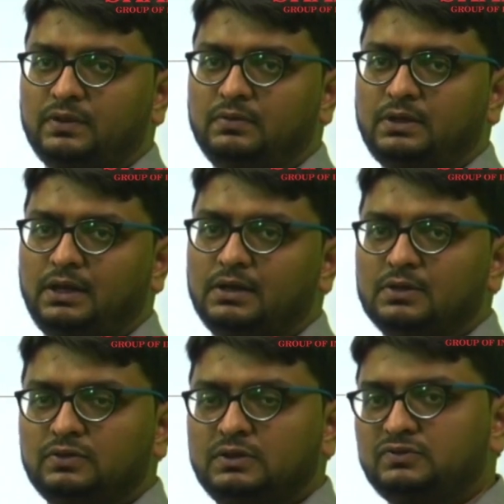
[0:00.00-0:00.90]

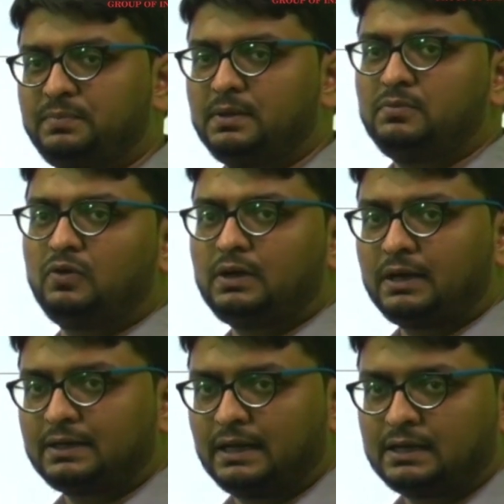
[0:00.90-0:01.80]
Okay, the Supreme Court
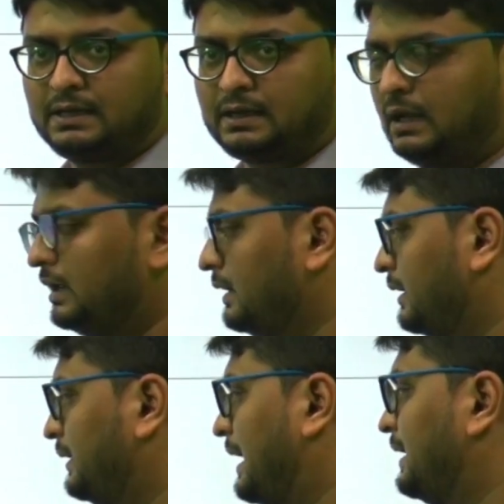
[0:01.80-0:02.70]
at Calcutta,
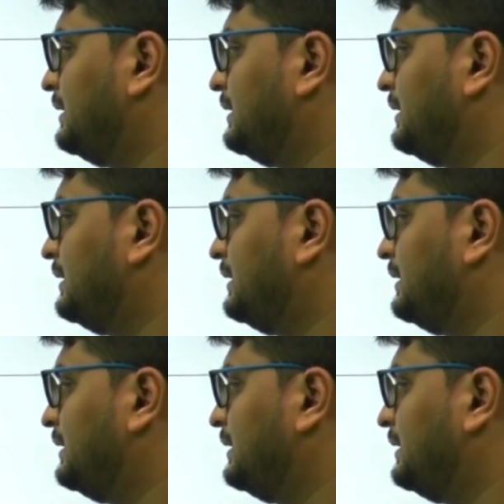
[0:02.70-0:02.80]
it had the